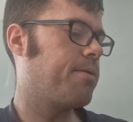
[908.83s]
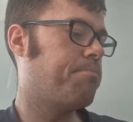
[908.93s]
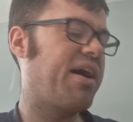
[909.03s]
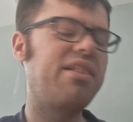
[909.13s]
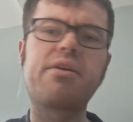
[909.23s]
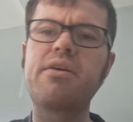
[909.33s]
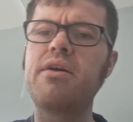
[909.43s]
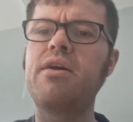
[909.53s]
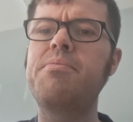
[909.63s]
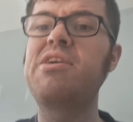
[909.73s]

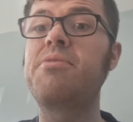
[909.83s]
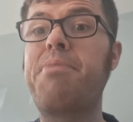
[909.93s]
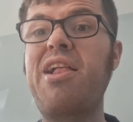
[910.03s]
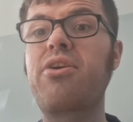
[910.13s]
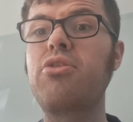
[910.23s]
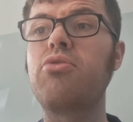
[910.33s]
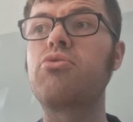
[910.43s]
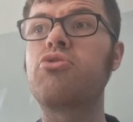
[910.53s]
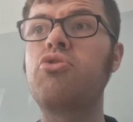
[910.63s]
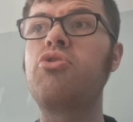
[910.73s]
Balker
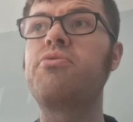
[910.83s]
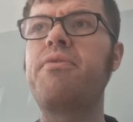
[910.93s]
looked good.